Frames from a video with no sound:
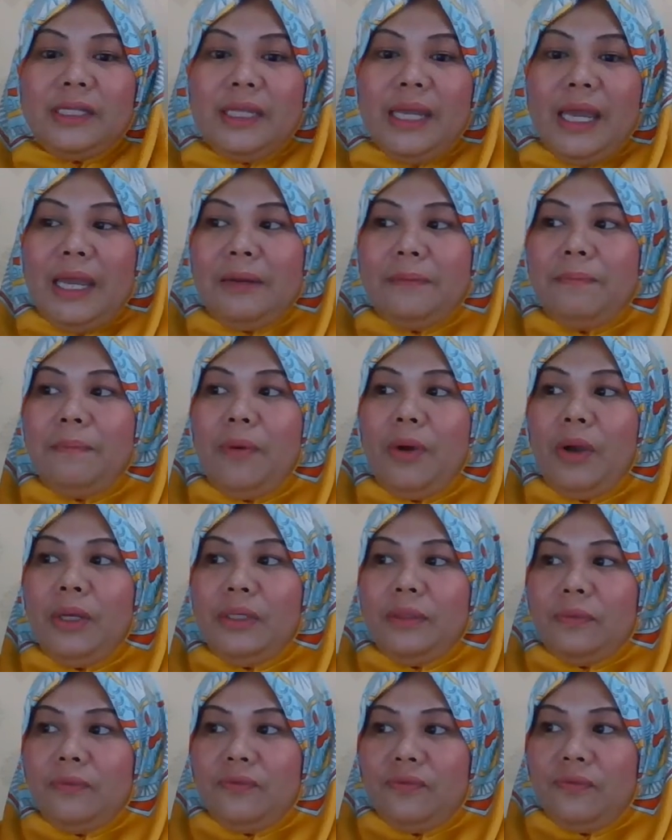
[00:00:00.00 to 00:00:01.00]

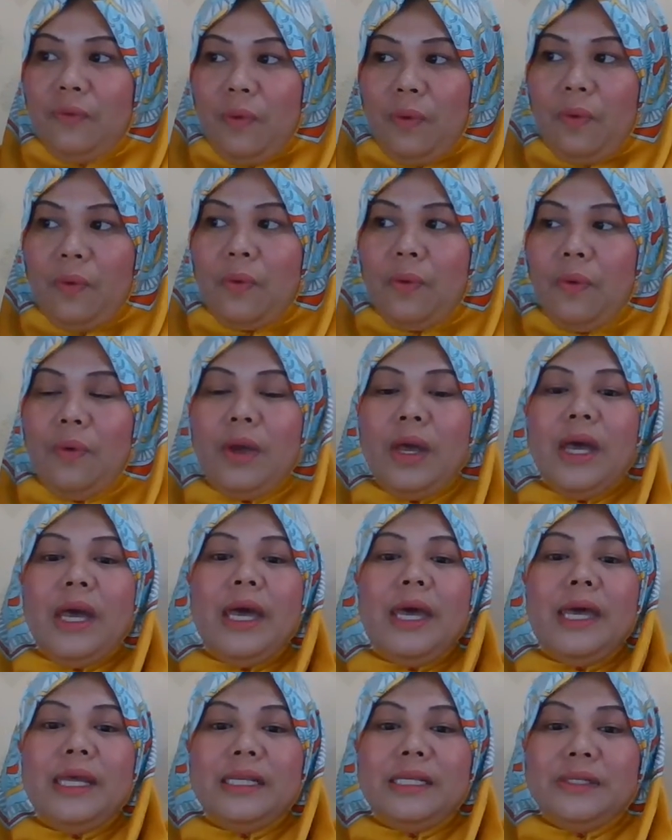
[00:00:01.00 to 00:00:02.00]
10.4
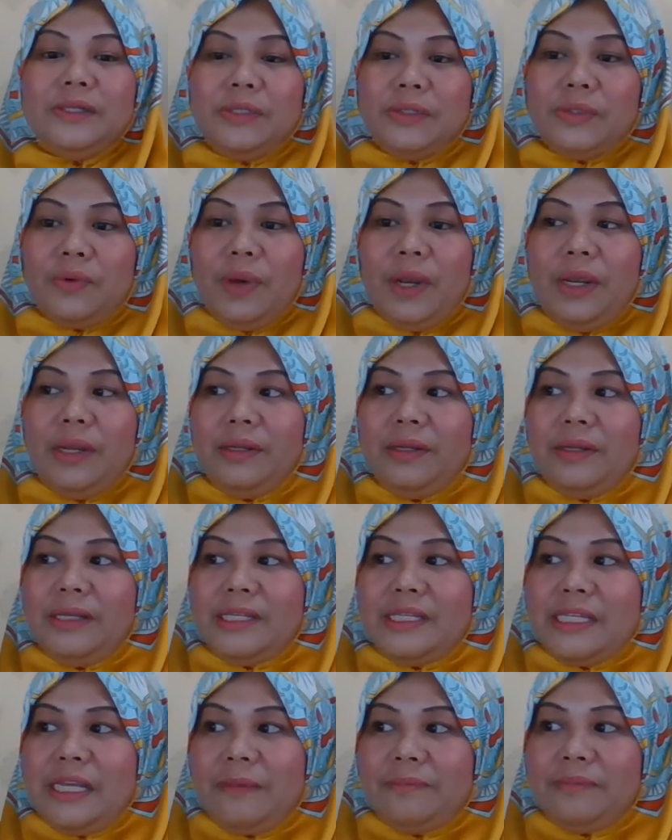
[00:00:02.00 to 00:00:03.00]
illustrates the
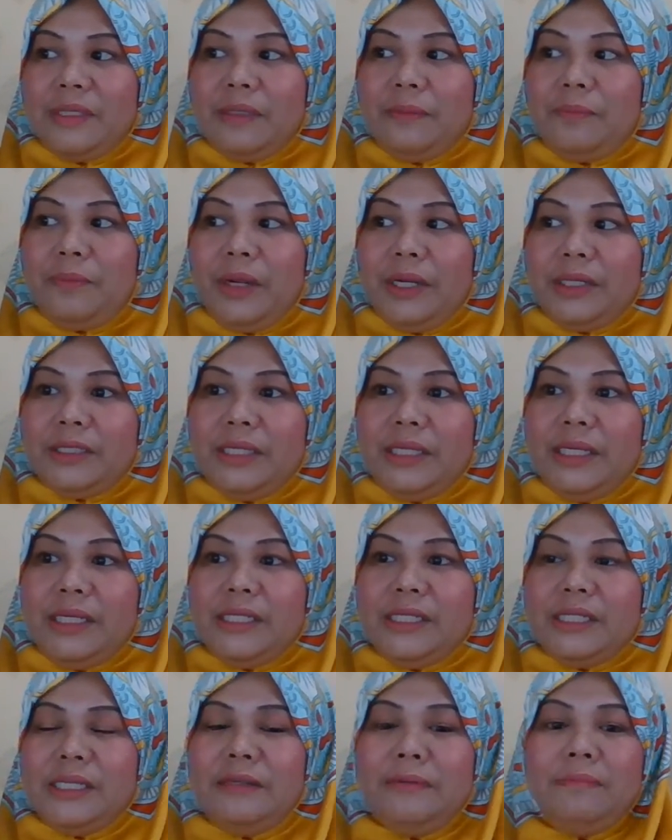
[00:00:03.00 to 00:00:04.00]
accepted
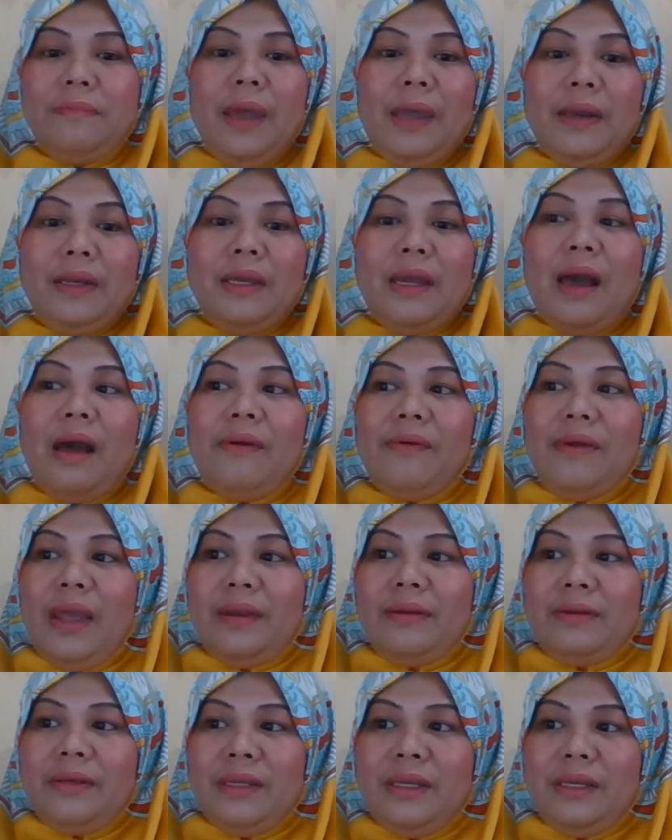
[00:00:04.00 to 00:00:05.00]
practice in many
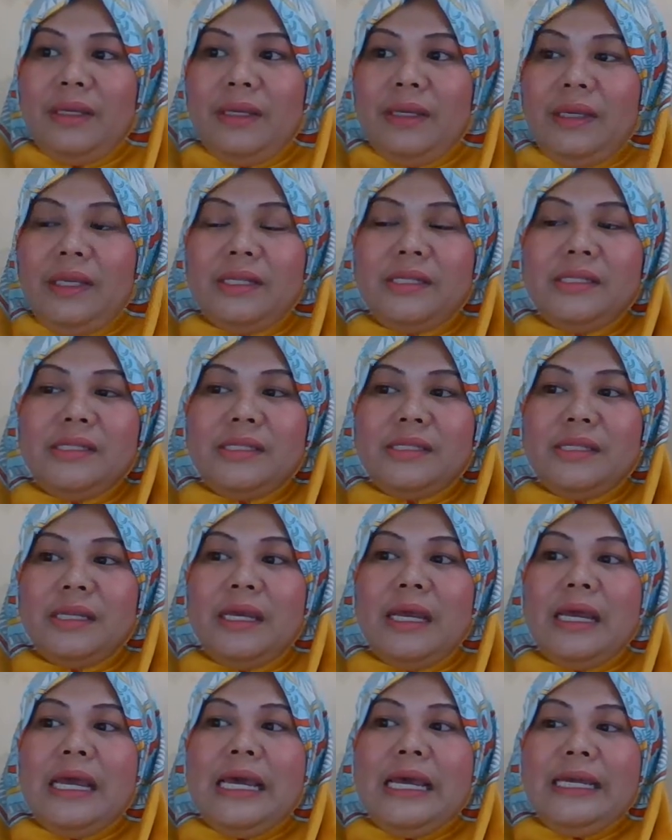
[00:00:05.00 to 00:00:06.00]
R&D
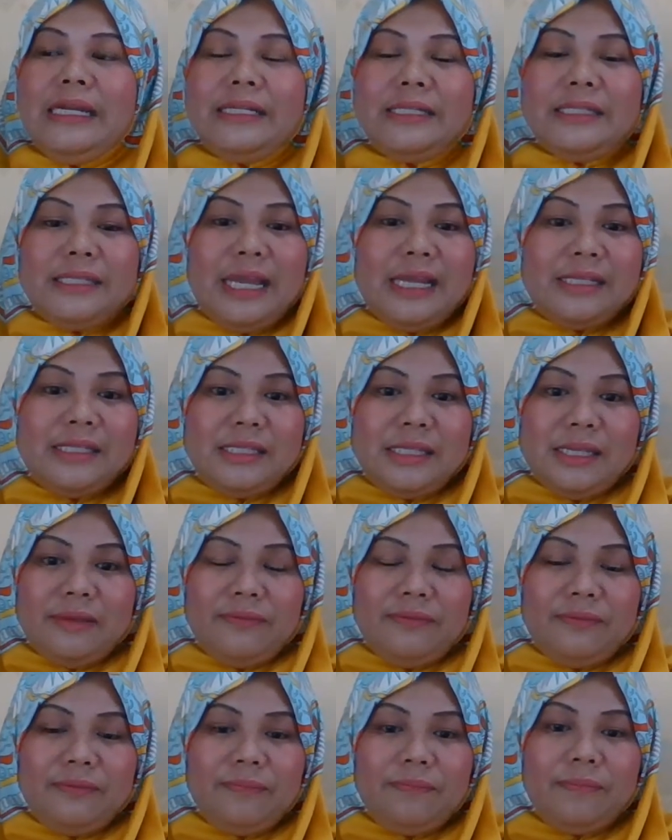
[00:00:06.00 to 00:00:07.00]

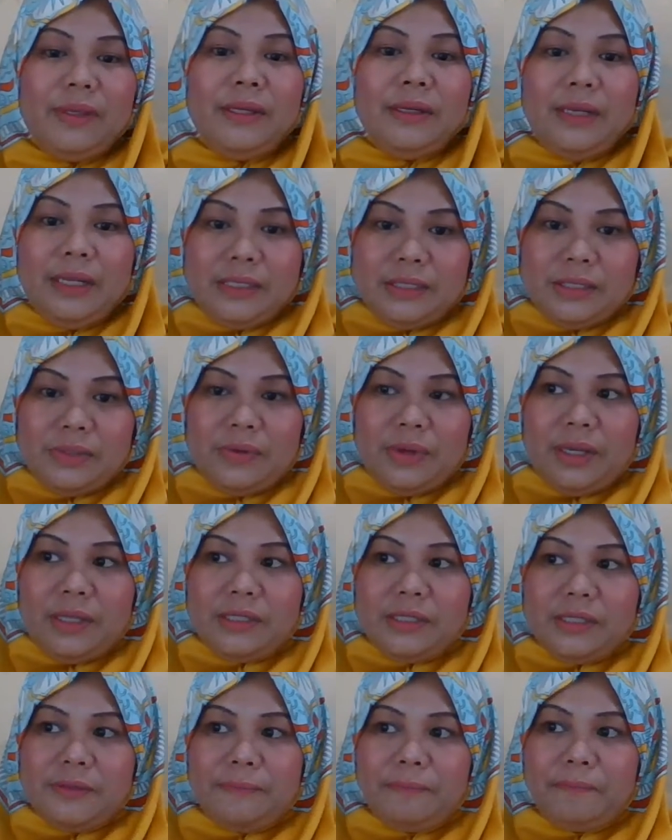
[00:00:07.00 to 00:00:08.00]
intensive
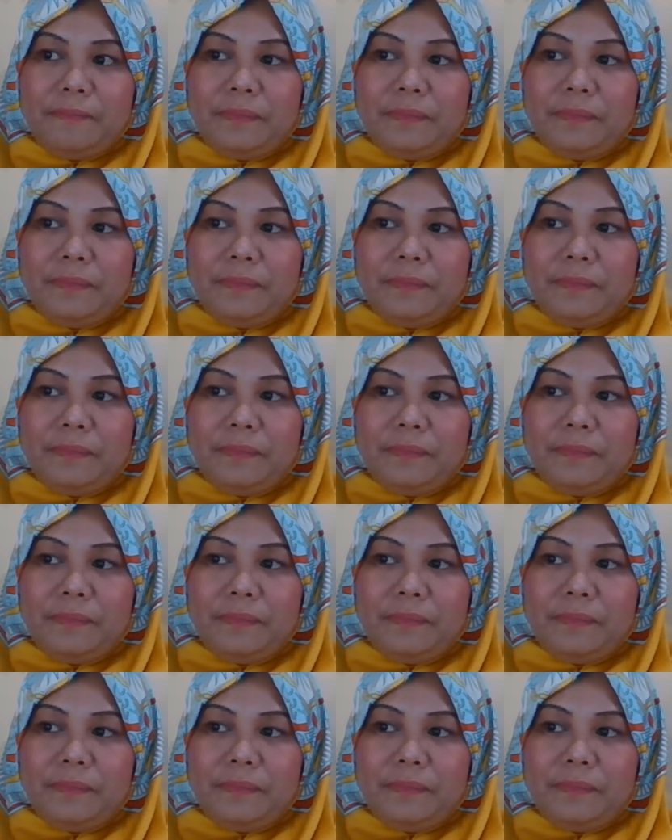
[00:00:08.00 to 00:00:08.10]
industries.